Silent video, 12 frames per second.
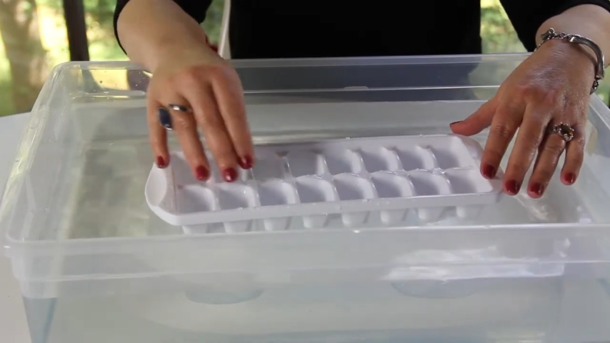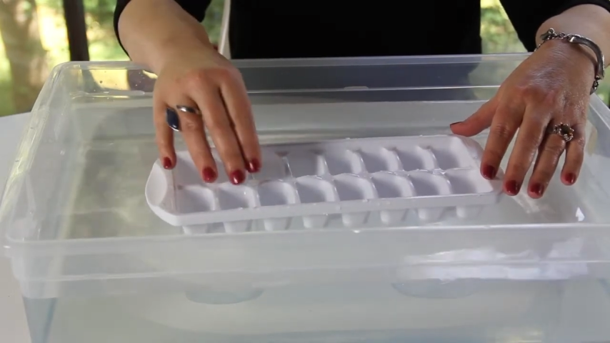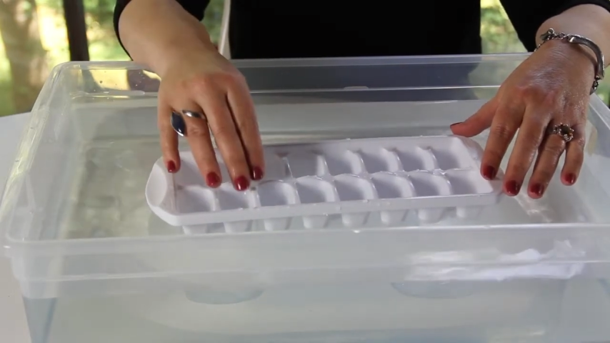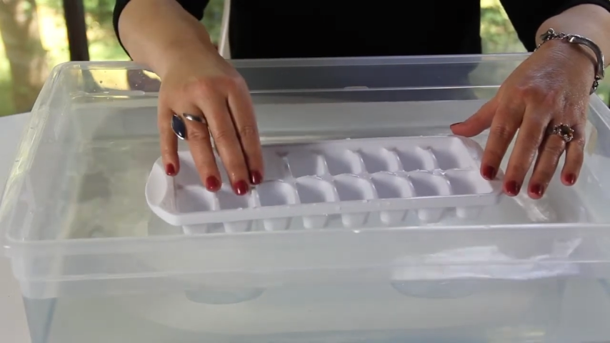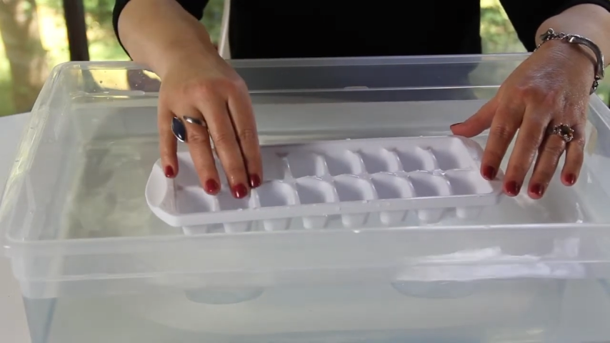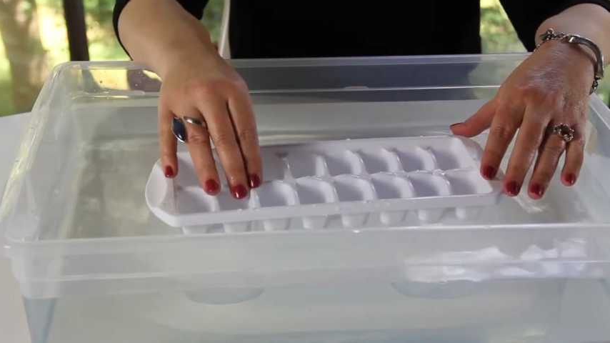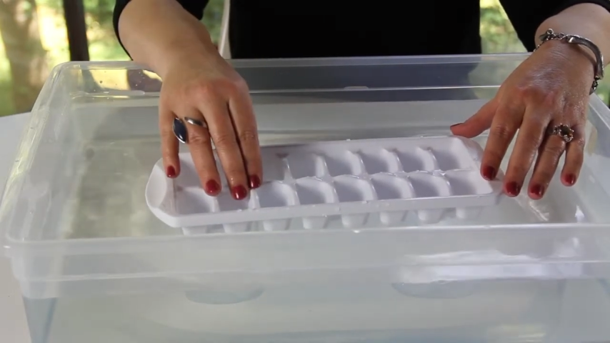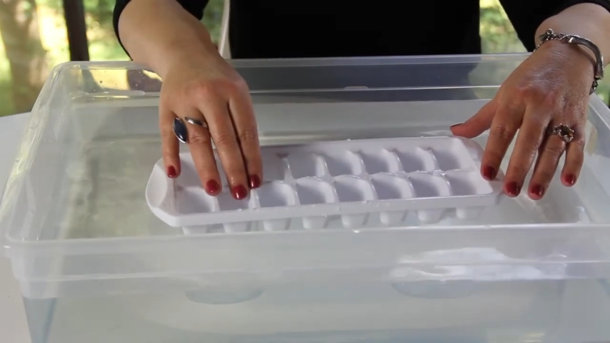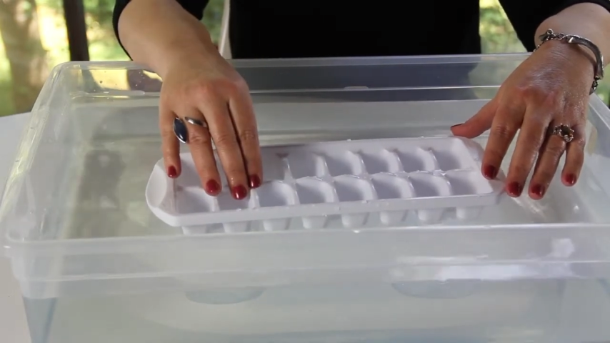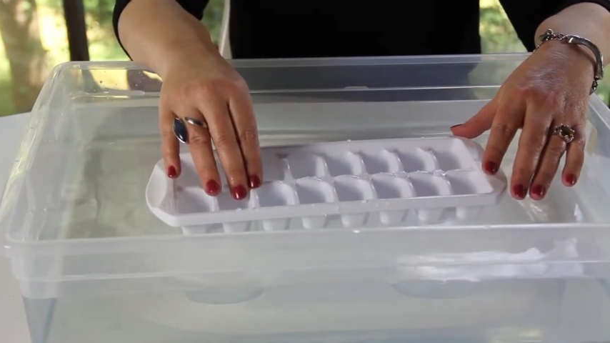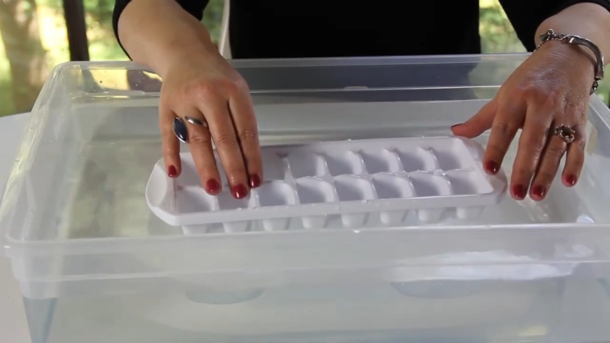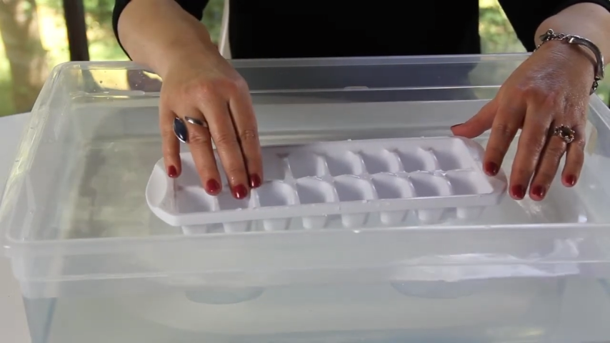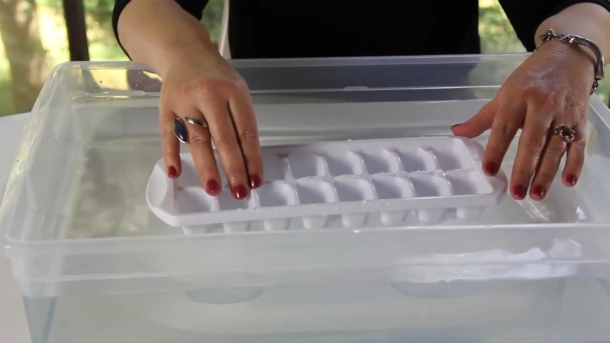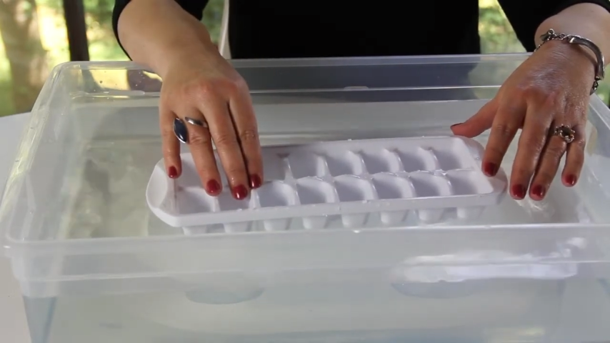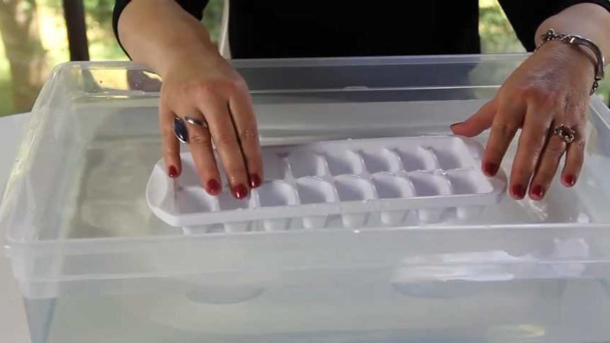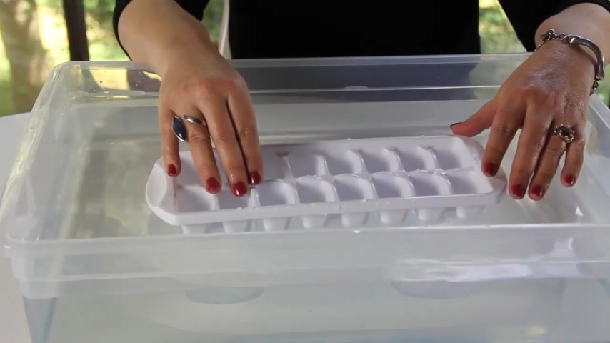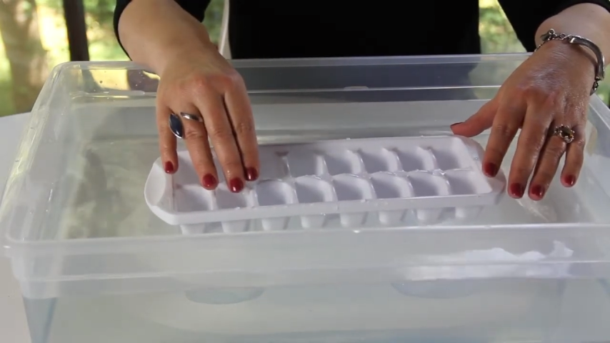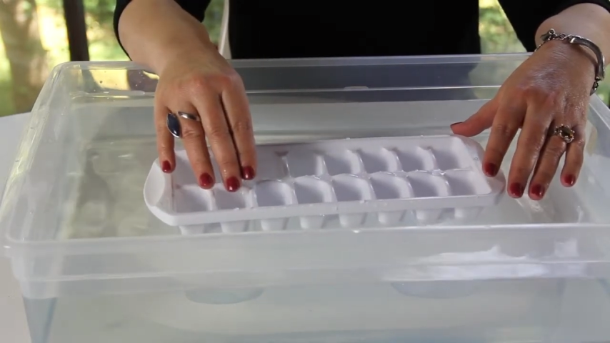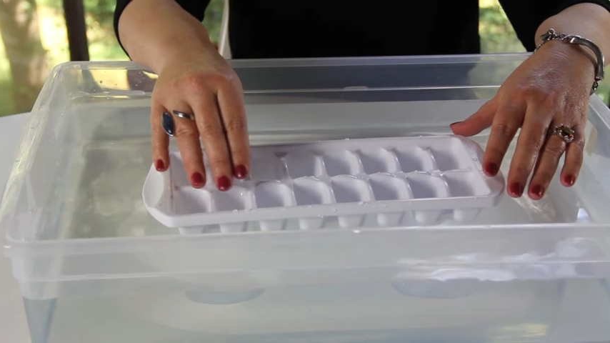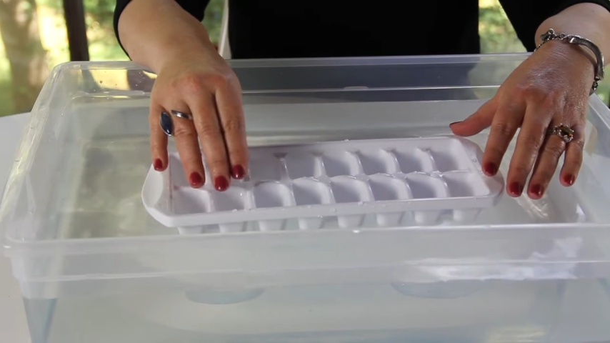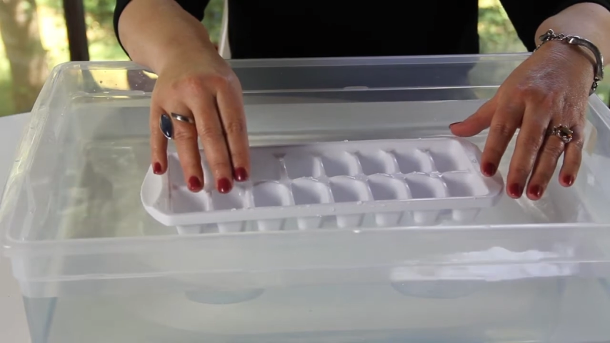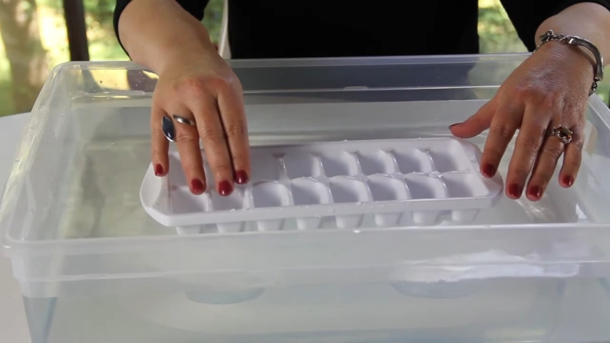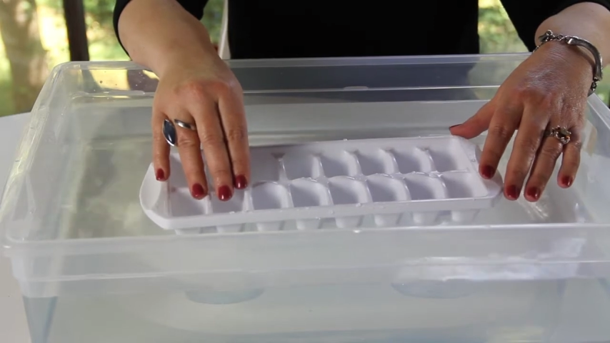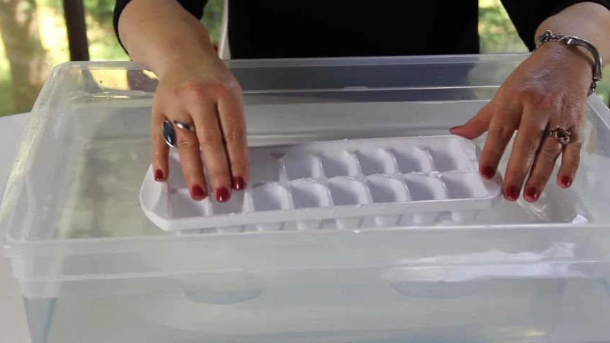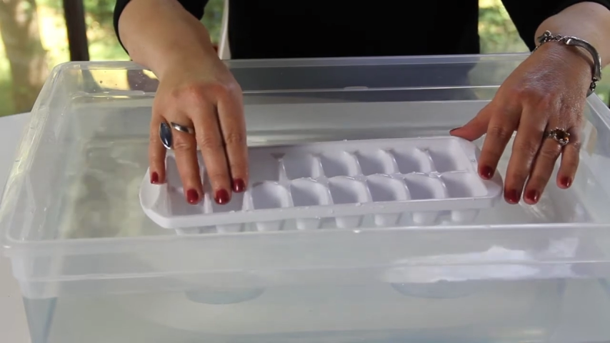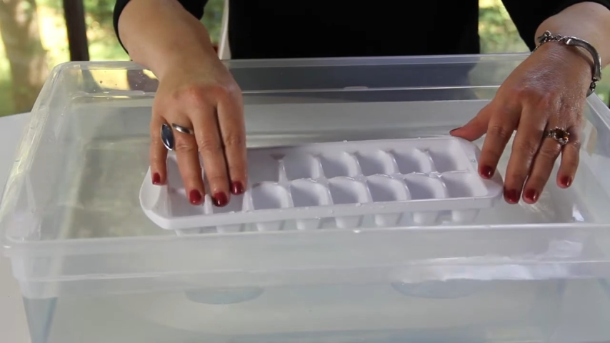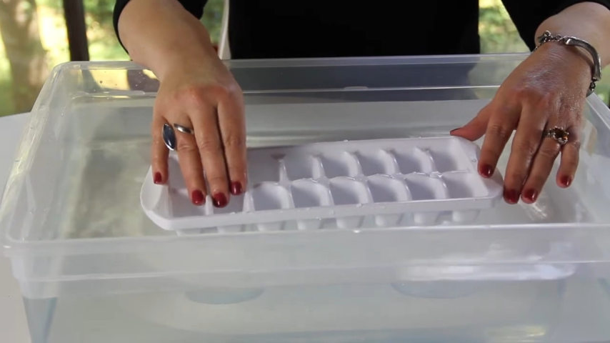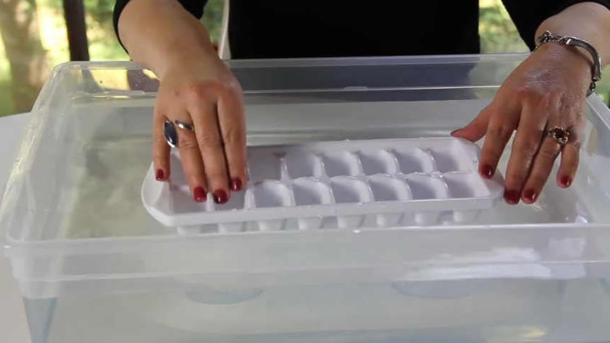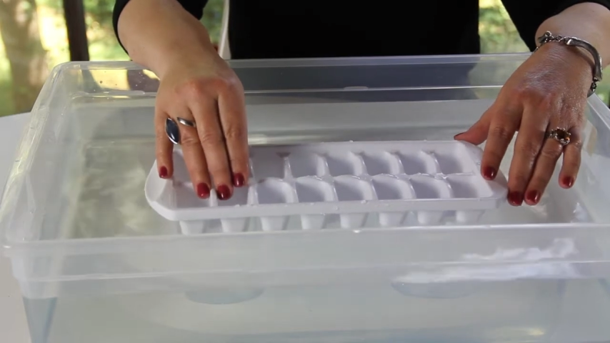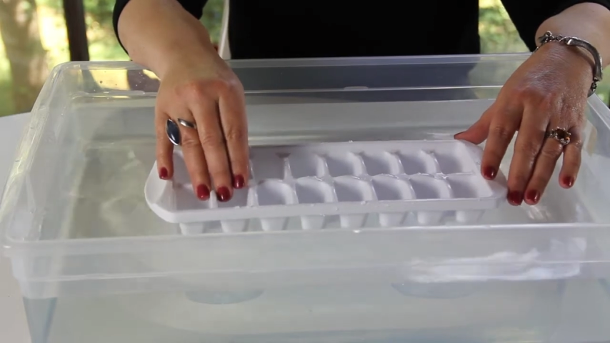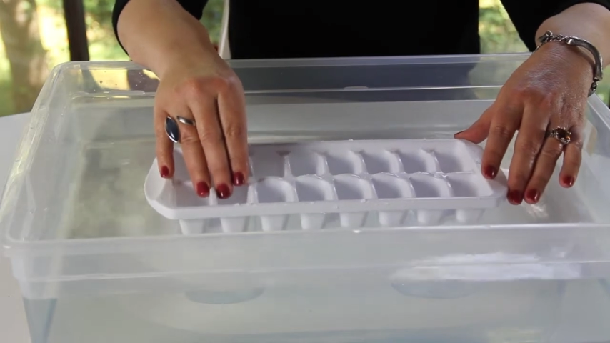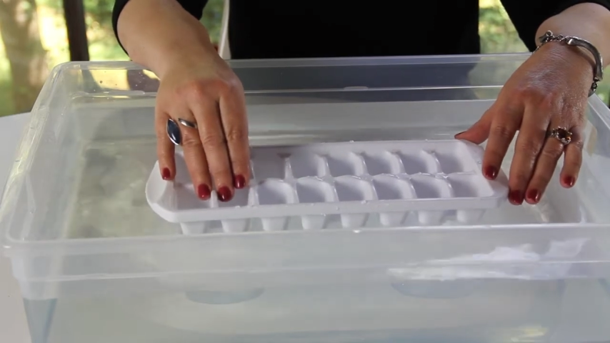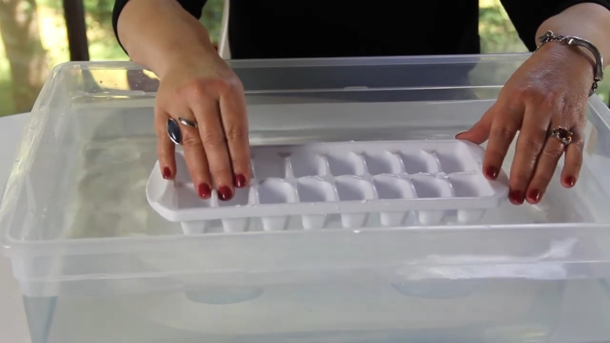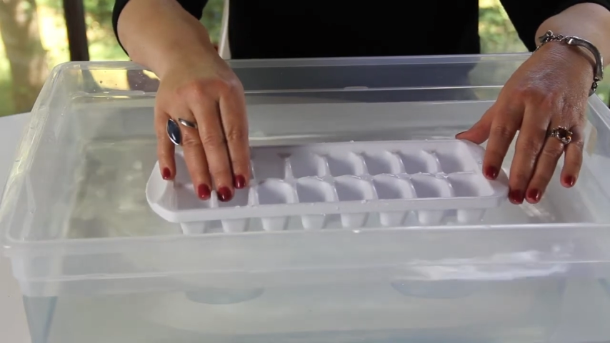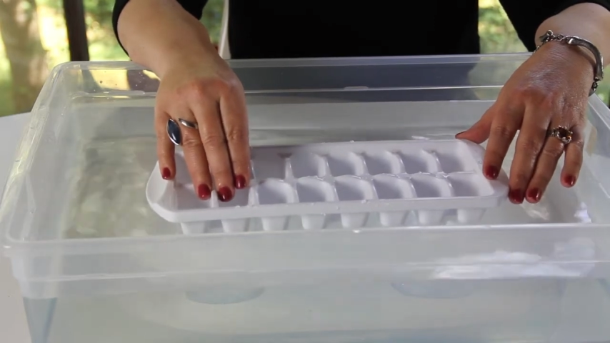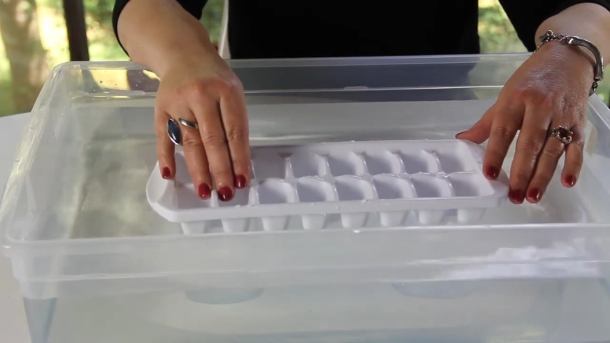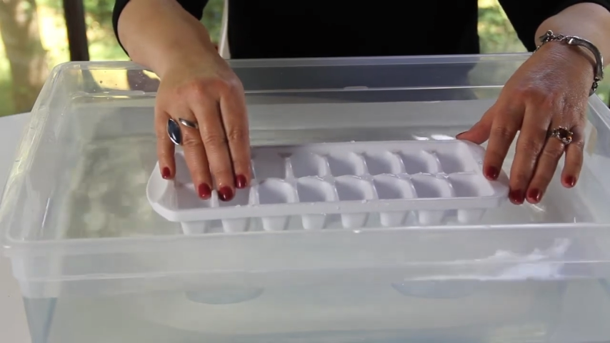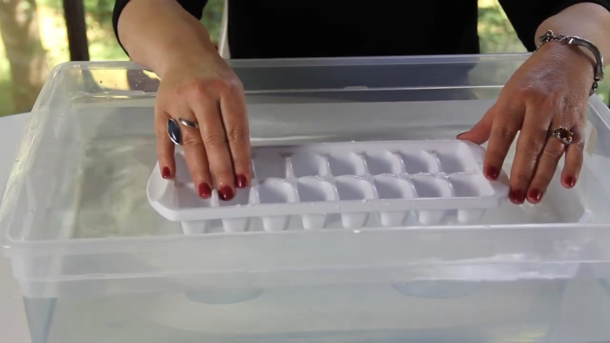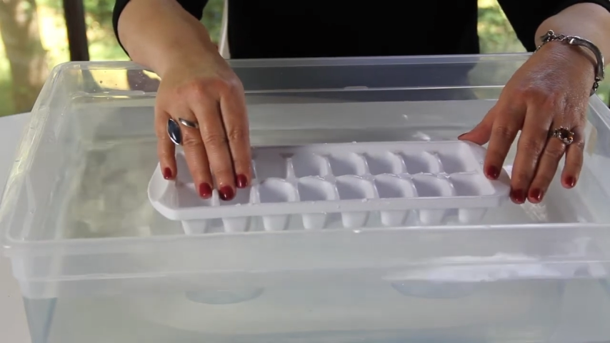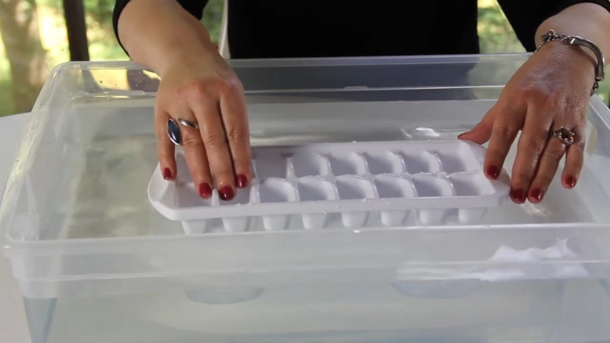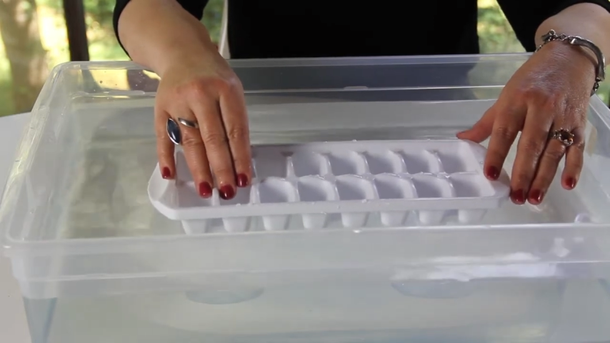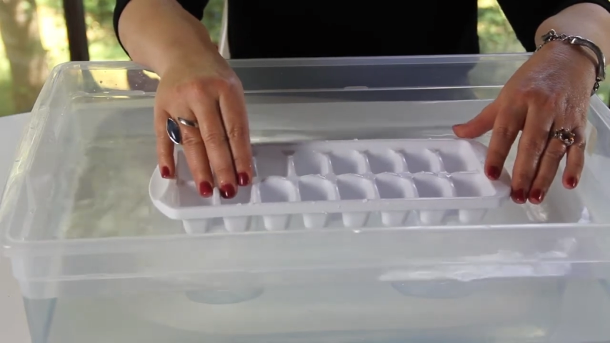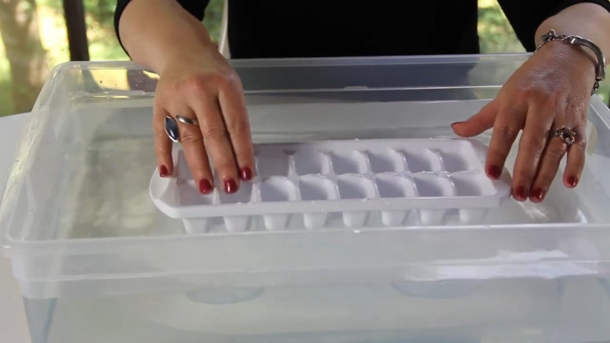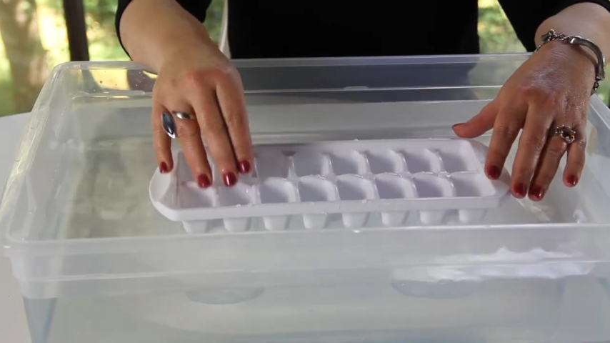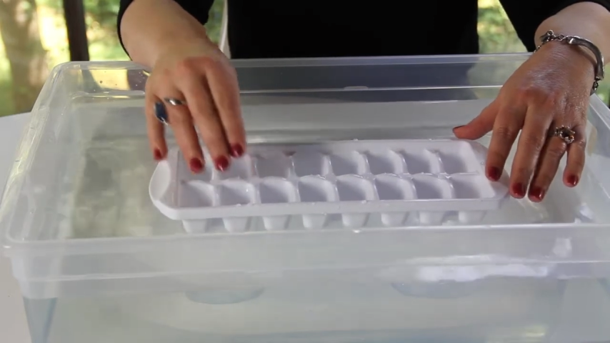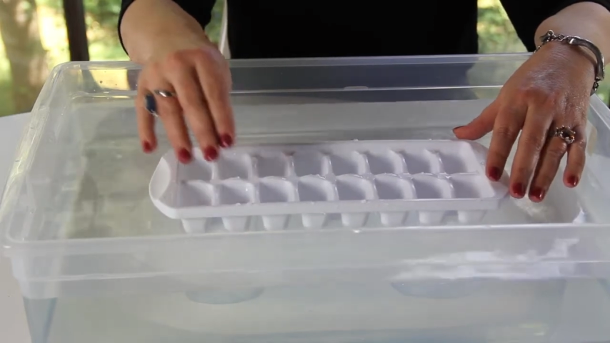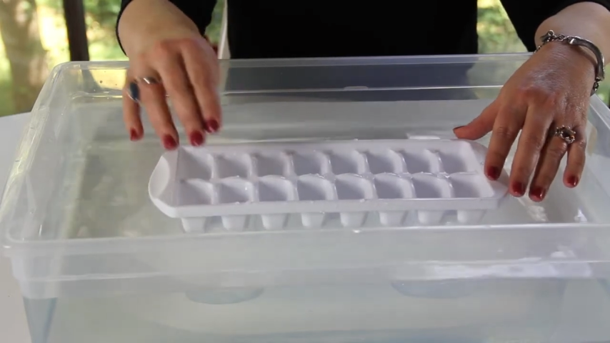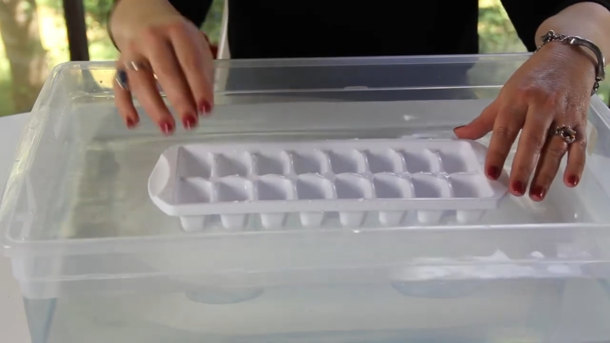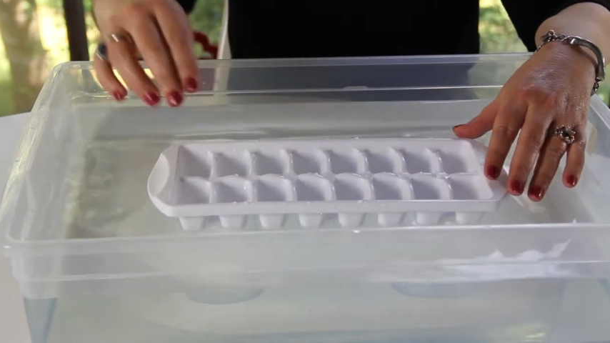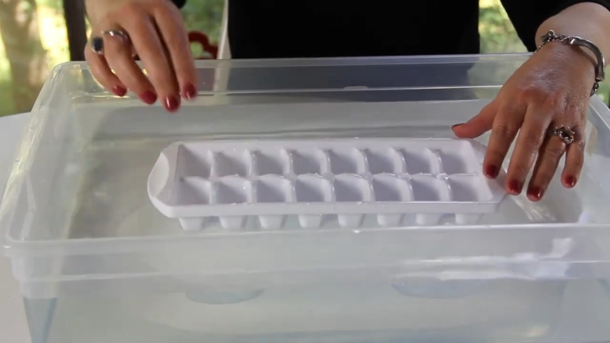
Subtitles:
No face is visible, so there are no lips to read.